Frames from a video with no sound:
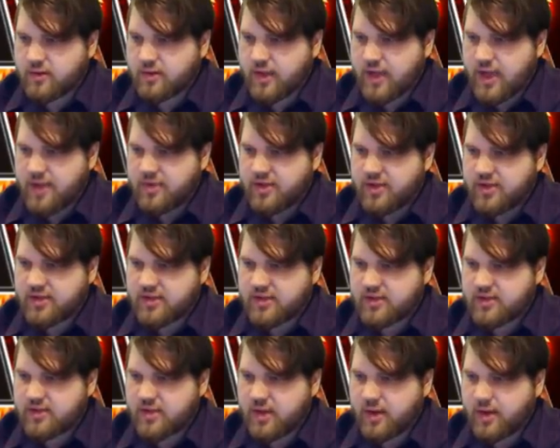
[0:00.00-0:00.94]

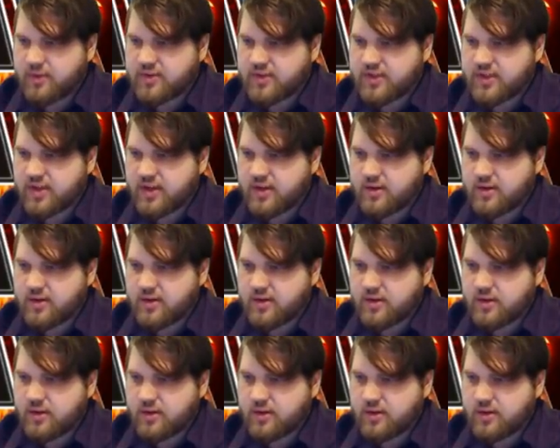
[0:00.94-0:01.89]
Lapis, I will send
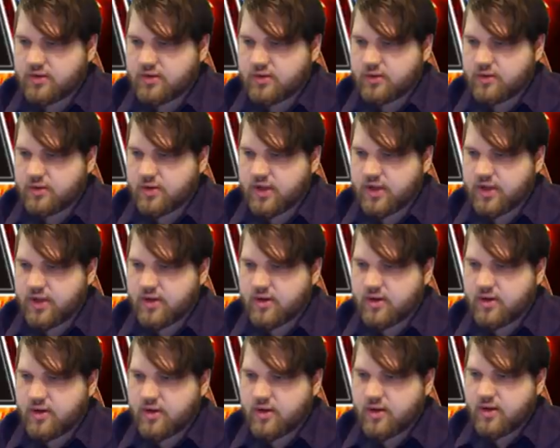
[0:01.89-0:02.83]
Lazuli,
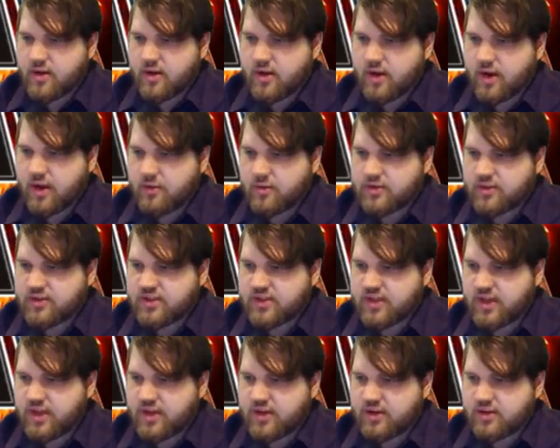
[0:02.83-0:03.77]
and I will
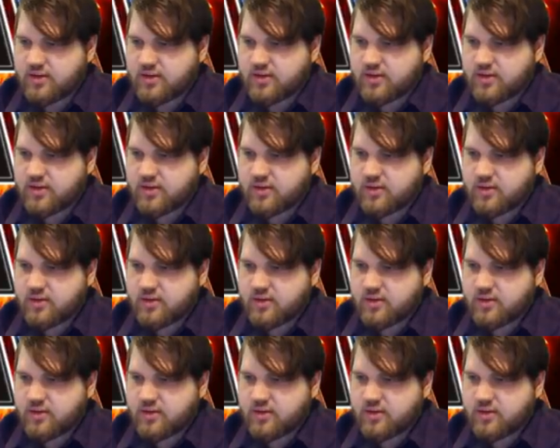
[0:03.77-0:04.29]
send...